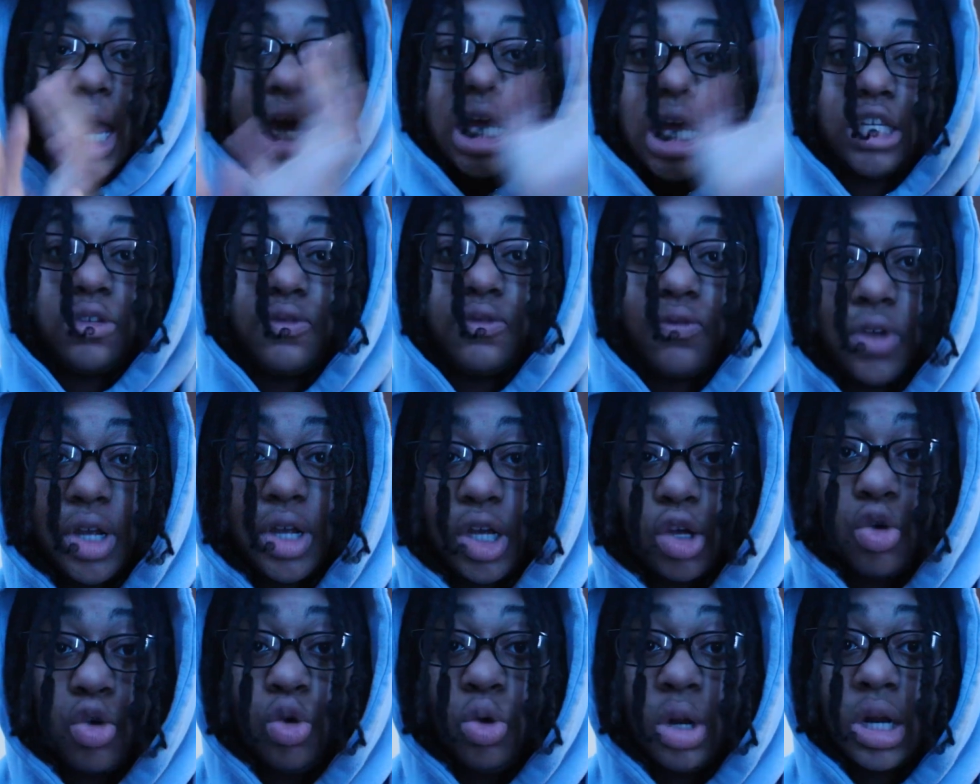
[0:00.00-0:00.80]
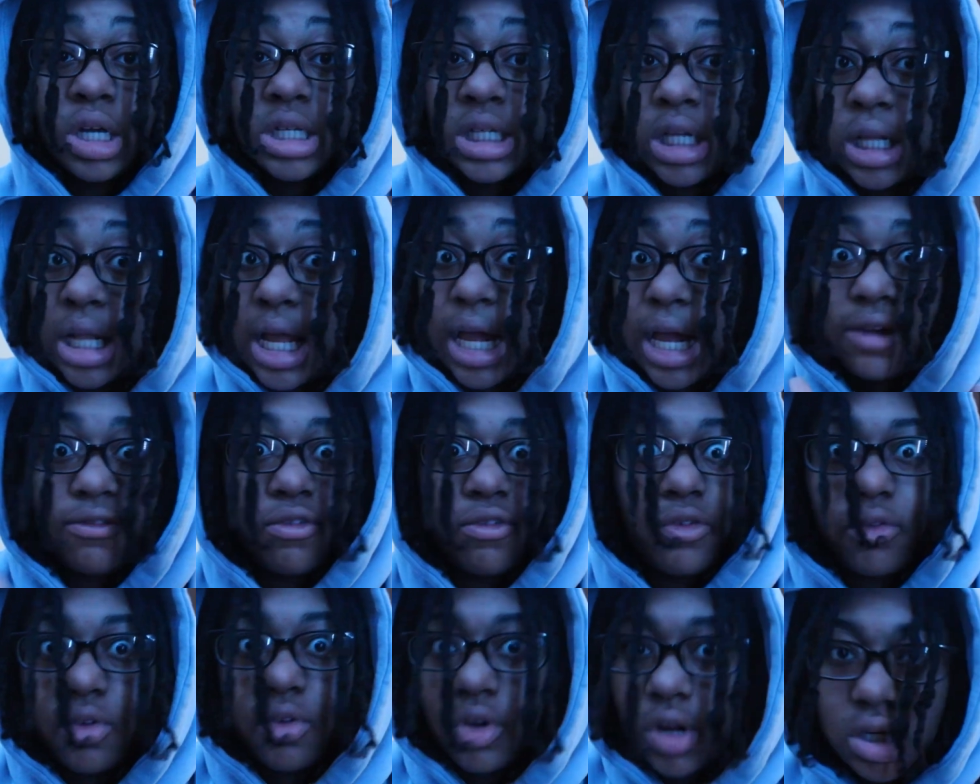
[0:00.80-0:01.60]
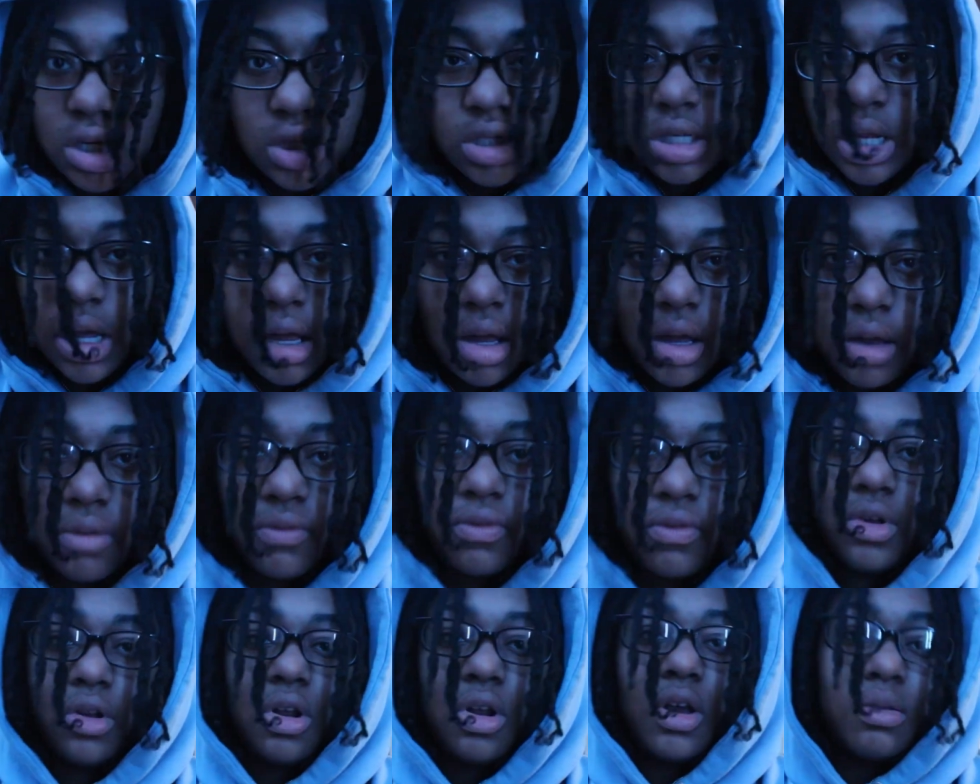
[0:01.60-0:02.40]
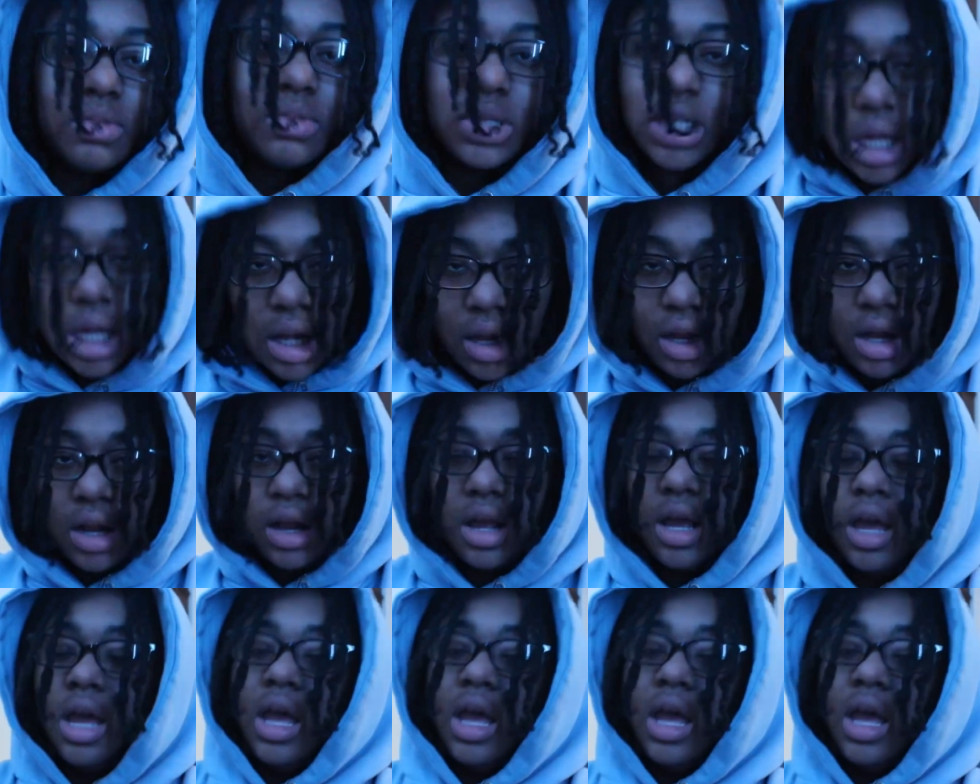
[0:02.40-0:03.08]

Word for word: It's free. Who doesn't like free stuff? You know what I'm saying?